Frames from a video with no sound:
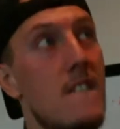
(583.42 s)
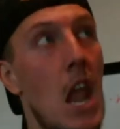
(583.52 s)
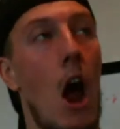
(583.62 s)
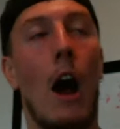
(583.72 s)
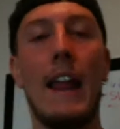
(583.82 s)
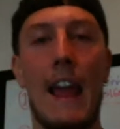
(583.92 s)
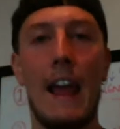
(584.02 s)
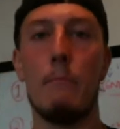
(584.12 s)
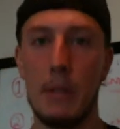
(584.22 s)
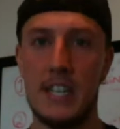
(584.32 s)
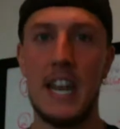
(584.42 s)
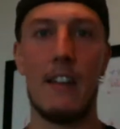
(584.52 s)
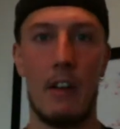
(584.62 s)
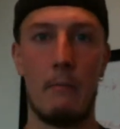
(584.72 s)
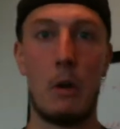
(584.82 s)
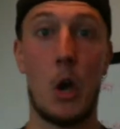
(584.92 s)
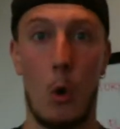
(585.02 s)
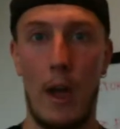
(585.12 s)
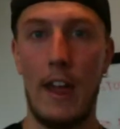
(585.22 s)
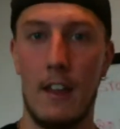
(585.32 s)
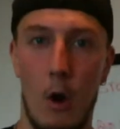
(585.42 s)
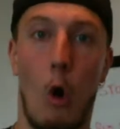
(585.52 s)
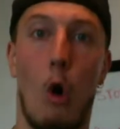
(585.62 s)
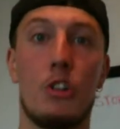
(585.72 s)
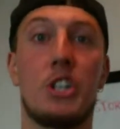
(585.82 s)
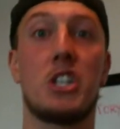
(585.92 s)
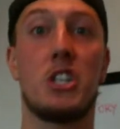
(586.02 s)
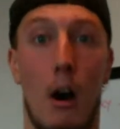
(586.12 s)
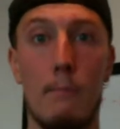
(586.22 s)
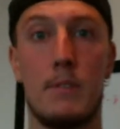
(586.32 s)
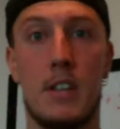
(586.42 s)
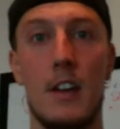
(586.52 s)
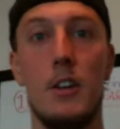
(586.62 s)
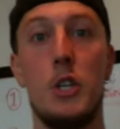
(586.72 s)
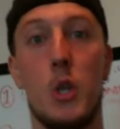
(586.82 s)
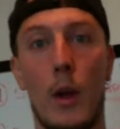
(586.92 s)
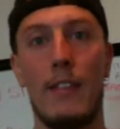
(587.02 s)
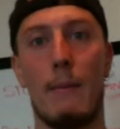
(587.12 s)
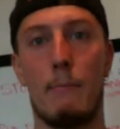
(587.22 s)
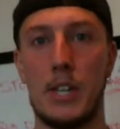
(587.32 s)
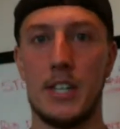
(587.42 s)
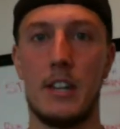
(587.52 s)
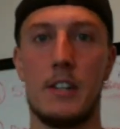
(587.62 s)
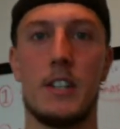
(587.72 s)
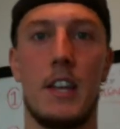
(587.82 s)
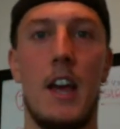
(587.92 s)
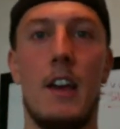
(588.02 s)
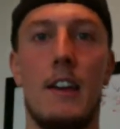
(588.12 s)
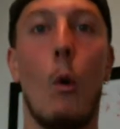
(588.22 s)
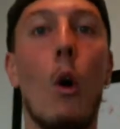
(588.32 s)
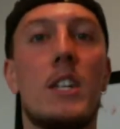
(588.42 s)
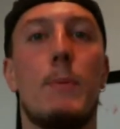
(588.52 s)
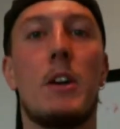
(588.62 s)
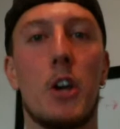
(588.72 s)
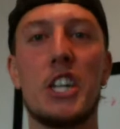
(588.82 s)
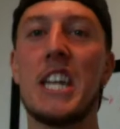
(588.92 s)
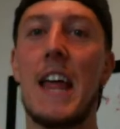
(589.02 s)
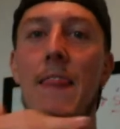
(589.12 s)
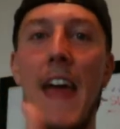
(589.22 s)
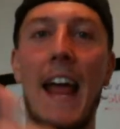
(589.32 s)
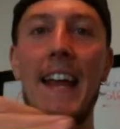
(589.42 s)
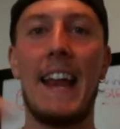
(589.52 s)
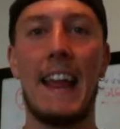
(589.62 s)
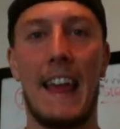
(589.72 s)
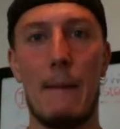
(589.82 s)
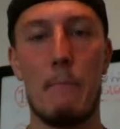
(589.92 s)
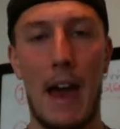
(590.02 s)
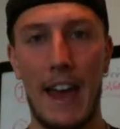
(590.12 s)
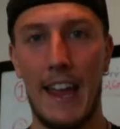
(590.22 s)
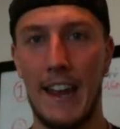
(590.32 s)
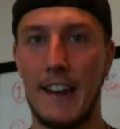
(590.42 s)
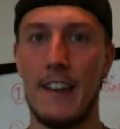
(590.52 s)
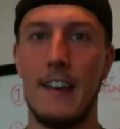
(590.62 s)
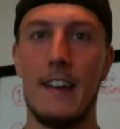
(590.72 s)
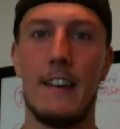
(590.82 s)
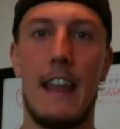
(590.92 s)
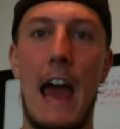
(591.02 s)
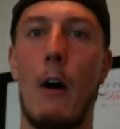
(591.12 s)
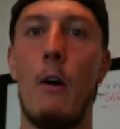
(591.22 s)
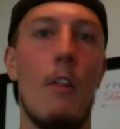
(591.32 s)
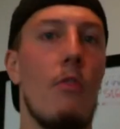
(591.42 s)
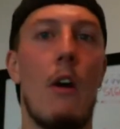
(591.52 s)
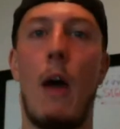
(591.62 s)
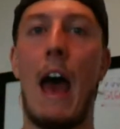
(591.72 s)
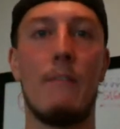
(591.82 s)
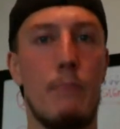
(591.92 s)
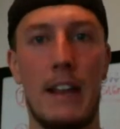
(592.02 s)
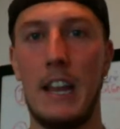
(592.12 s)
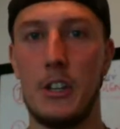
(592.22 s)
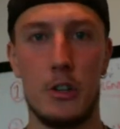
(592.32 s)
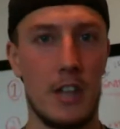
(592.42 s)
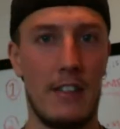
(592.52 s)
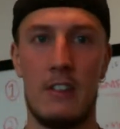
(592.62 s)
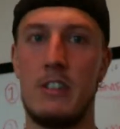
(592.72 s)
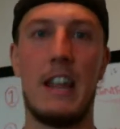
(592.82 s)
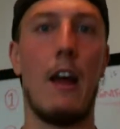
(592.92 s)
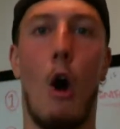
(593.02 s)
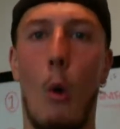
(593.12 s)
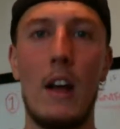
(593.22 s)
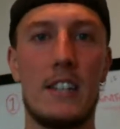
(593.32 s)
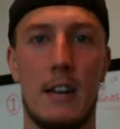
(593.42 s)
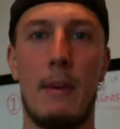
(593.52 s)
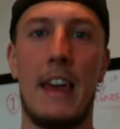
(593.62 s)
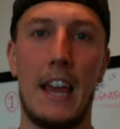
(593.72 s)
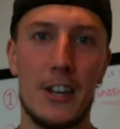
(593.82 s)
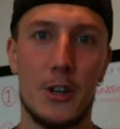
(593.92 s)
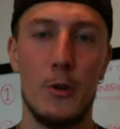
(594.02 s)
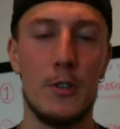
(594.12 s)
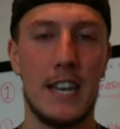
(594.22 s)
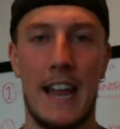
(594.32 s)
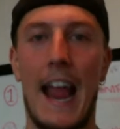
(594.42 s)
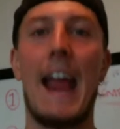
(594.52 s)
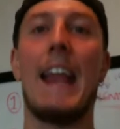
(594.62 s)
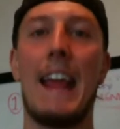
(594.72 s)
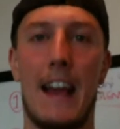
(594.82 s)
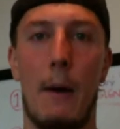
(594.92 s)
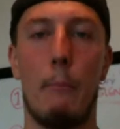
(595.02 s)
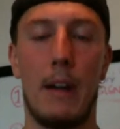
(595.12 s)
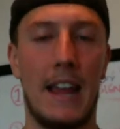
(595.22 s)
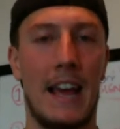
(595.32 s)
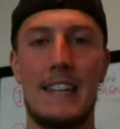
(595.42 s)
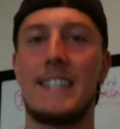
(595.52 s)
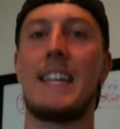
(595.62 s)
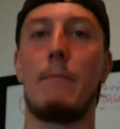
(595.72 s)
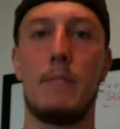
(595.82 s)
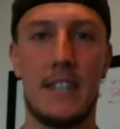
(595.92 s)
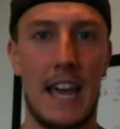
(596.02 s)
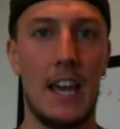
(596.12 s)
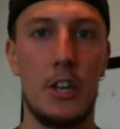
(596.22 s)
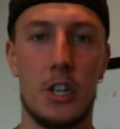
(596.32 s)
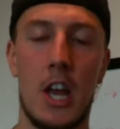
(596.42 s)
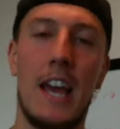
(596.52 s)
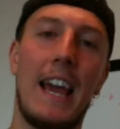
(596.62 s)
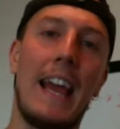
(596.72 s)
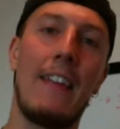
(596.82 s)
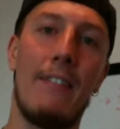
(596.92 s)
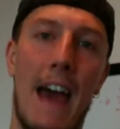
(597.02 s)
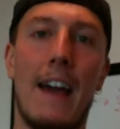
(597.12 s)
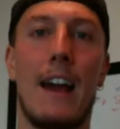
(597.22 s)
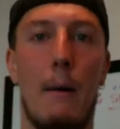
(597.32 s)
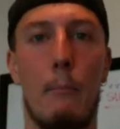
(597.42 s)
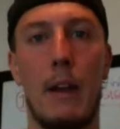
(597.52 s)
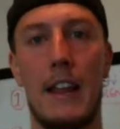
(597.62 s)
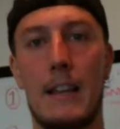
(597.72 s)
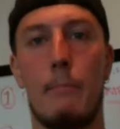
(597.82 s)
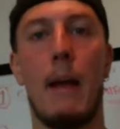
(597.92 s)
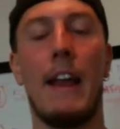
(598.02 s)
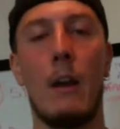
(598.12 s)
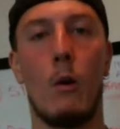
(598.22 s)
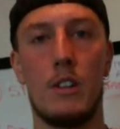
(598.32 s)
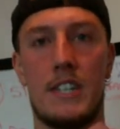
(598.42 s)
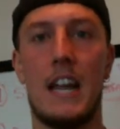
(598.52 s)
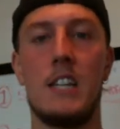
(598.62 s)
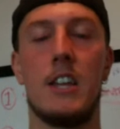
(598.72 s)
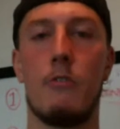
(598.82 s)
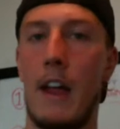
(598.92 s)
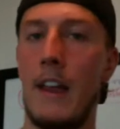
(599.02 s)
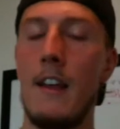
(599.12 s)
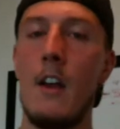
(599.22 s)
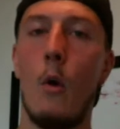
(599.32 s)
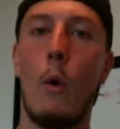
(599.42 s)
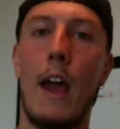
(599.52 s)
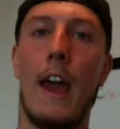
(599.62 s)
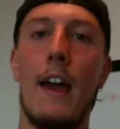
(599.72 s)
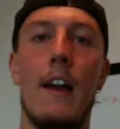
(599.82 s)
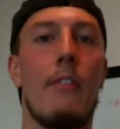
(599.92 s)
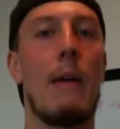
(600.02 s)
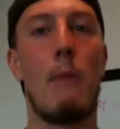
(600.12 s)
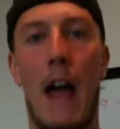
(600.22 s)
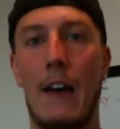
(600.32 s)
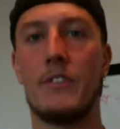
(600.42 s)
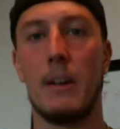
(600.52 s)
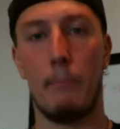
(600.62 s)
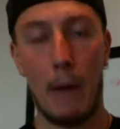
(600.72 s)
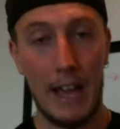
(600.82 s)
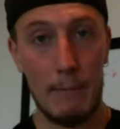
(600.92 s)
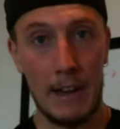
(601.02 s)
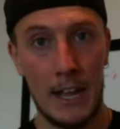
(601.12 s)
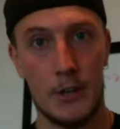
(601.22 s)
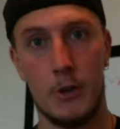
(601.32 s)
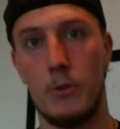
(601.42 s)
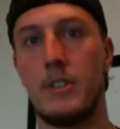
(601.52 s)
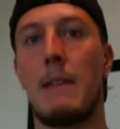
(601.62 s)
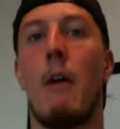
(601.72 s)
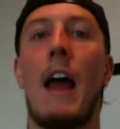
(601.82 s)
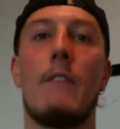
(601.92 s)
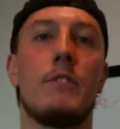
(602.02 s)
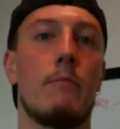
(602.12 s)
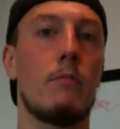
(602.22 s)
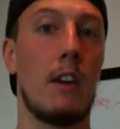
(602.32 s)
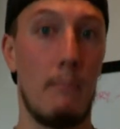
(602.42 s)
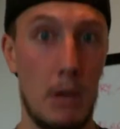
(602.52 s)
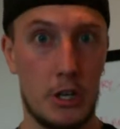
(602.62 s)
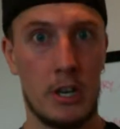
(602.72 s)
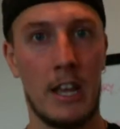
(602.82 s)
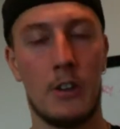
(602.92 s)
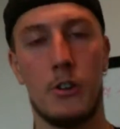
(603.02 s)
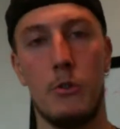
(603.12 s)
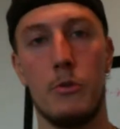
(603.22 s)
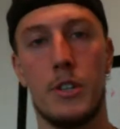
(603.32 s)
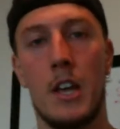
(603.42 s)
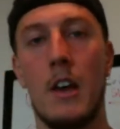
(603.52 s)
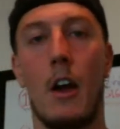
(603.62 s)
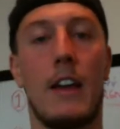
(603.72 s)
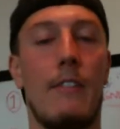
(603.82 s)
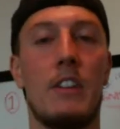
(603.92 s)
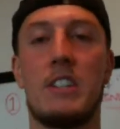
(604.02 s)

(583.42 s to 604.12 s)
98% of them quit or stopped doing the business was because they didn't get paid. Now, there have been issues. Like, there's always going to be issues in any company at some stage in that company, depending what stage they're in, where they might have some payment issues. They might have some commission issues. Okay,